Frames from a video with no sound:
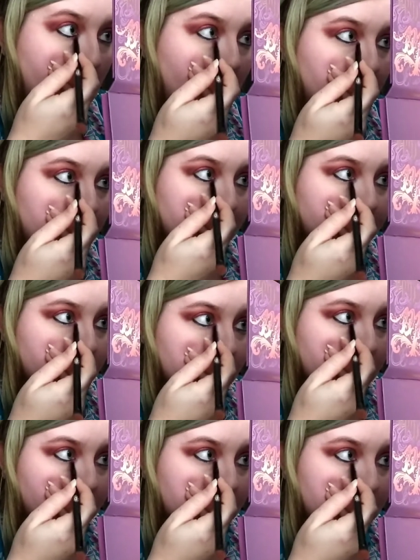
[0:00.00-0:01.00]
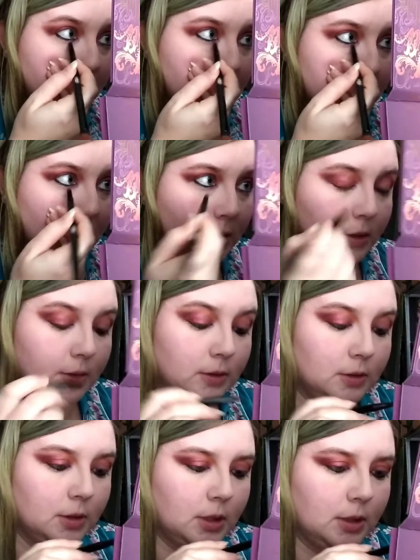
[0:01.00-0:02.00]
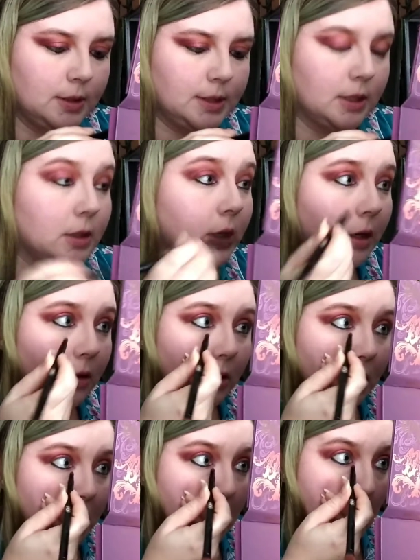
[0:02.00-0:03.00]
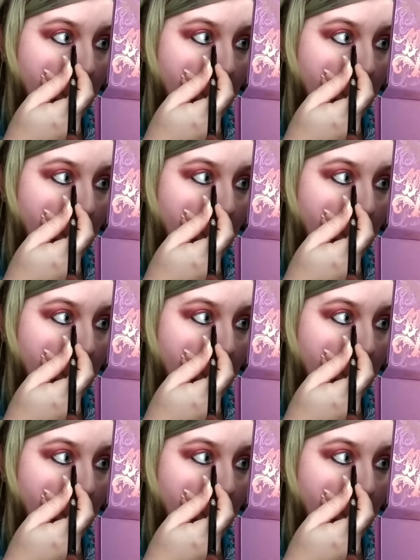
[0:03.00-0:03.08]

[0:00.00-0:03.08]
And this way I can kind of set the eyeliner